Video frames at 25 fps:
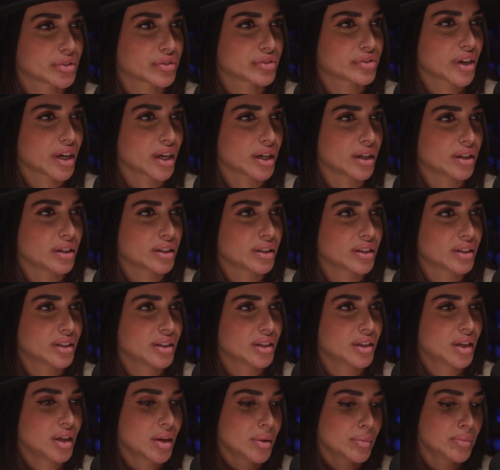to fail
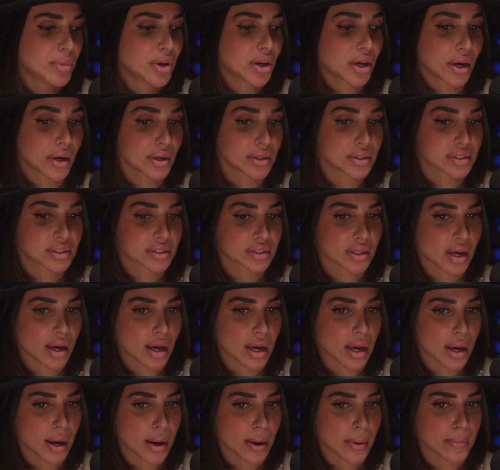because
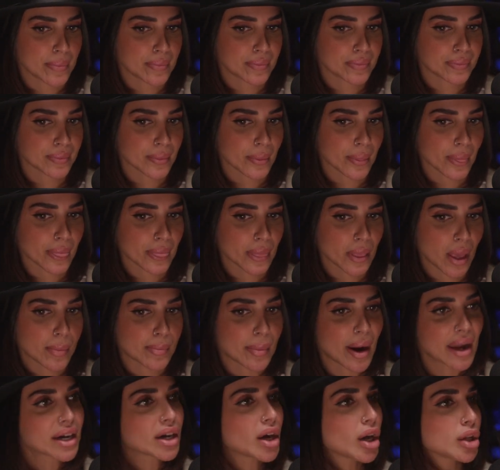
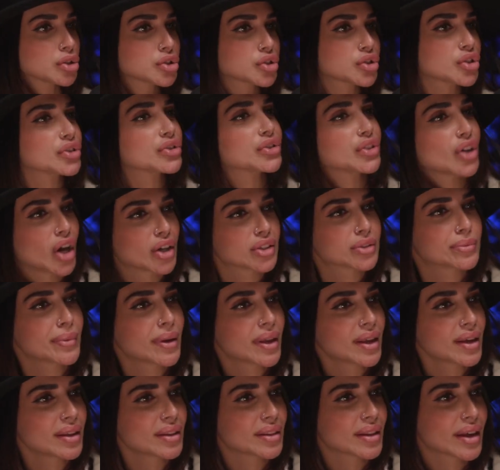my culture taught me